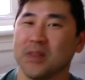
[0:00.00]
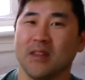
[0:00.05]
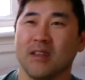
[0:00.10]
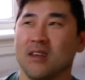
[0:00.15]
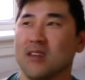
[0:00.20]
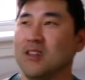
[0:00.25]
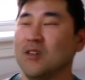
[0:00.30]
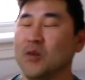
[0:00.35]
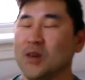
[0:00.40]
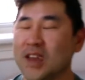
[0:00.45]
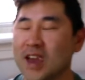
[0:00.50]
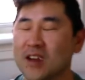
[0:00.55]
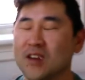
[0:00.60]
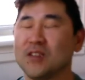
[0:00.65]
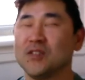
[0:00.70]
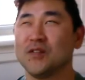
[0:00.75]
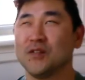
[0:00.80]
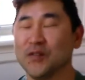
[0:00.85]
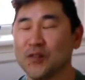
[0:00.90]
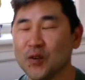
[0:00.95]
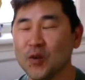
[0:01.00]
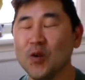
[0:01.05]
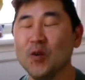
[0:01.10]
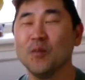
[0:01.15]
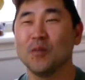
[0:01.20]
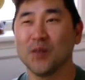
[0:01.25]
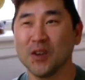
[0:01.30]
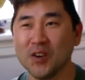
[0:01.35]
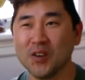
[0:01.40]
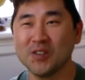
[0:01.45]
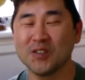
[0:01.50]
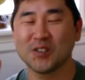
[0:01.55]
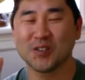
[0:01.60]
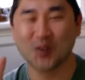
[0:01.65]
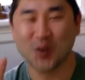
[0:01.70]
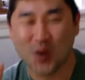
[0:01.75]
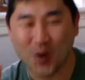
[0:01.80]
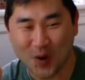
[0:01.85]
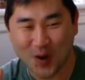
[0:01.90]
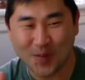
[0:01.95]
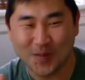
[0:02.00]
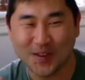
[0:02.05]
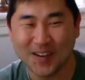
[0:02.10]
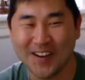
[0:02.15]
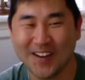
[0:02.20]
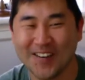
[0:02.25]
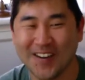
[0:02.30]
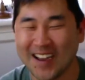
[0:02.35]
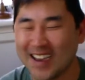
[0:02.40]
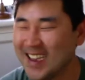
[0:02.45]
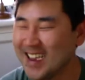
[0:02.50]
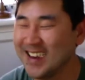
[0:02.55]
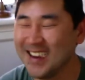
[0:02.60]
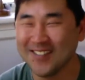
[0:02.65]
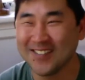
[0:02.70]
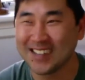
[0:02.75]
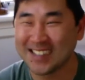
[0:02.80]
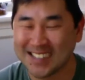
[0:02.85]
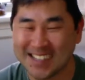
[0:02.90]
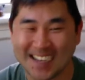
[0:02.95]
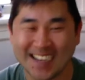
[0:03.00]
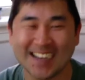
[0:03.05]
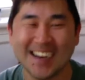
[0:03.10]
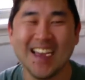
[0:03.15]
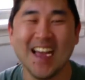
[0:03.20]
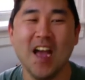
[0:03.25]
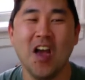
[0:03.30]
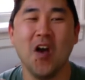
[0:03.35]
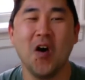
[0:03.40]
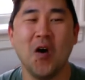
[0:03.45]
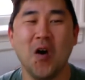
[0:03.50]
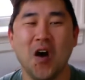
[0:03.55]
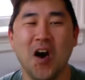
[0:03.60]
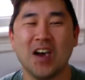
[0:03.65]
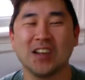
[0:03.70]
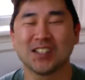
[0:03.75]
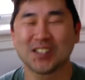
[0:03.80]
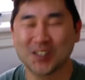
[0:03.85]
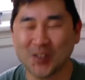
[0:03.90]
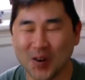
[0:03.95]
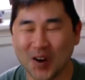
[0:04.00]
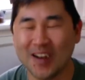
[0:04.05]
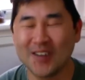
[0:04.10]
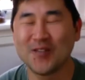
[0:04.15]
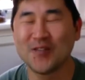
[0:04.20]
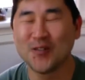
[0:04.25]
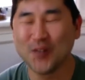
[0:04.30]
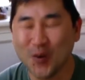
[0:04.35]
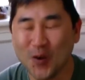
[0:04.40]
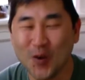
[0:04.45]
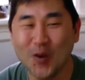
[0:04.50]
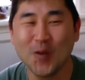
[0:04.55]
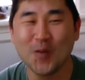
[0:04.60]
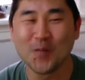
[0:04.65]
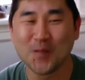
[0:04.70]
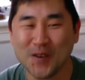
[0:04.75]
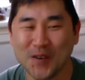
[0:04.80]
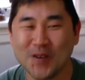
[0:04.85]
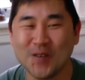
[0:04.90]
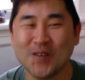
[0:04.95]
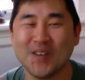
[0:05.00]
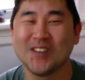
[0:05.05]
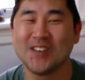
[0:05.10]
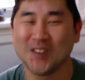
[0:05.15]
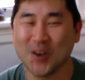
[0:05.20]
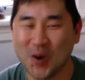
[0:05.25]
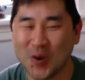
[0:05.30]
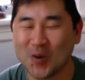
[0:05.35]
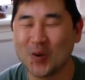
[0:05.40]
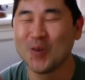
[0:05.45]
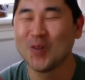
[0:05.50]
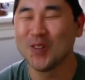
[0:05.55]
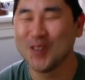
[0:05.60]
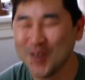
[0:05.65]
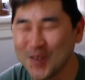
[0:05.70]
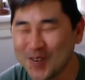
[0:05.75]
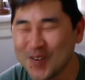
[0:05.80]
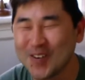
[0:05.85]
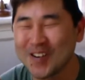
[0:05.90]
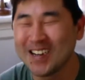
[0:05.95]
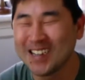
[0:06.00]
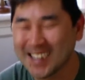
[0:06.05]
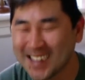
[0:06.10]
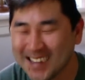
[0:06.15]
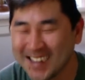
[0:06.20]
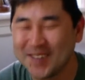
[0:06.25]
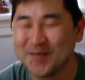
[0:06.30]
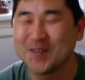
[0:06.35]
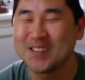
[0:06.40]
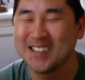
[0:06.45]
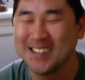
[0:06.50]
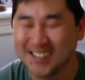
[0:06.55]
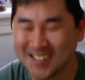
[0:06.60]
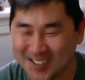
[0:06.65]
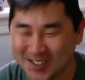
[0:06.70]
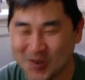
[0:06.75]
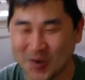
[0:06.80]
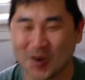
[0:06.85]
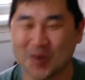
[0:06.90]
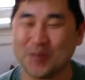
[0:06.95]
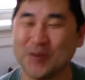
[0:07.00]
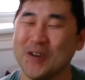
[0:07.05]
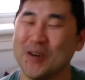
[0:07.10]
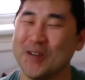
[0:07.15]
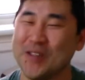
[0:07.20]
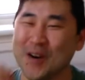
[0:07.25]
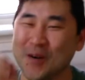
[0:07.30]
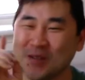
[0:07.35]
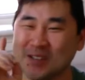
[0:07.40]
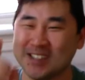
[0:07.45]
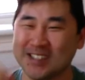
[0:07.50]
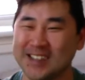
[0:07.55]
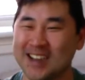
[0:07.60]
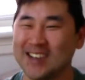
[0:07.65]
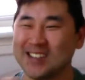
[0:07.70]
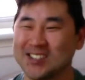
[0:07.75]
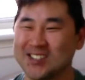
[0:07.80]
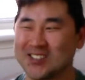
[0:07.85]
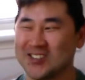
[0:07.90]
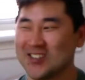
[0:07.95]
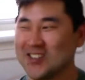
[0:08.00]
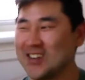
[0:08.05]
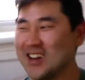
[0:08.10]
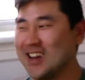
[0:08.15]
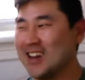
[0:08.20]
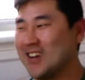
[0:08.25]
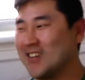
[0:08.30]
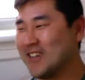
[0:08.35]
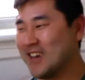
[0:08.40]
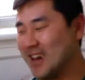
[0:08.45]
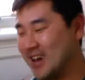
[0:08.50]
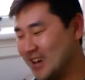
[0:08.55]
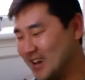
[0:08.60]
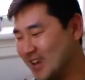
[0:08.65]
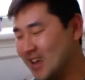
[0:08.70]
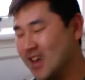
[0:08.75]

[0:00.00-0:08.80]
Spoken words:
We had a full moon Scorpio. I can't even say it. A full moon, total lunar eclipse in Scorpio. That was yesterday, okay?